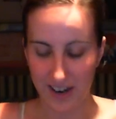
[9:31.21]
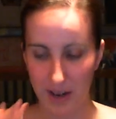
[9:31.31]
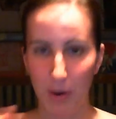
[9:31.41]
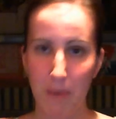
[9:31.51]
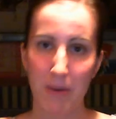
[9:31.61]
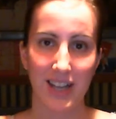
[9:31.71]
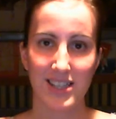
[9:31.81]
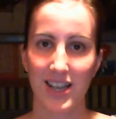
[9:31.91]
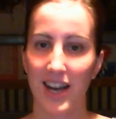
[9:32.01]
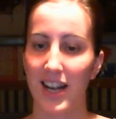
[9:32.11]
and I went back
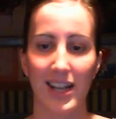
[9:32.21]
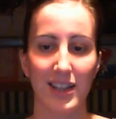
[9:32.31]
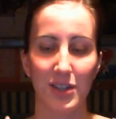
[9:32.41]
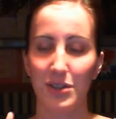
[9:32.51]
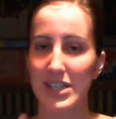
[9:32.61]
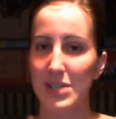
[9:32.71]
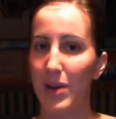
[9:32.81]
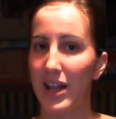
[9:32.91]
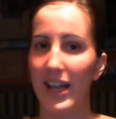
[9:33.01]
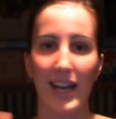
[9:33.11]
inside, and I literally
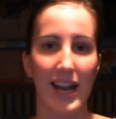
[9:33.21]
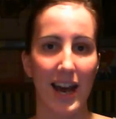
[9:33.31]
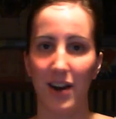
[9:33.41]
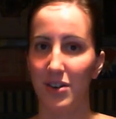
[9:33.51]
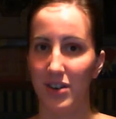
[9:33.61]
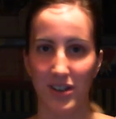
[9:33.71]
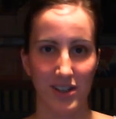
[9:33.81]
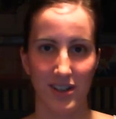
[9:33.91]
spent like an hour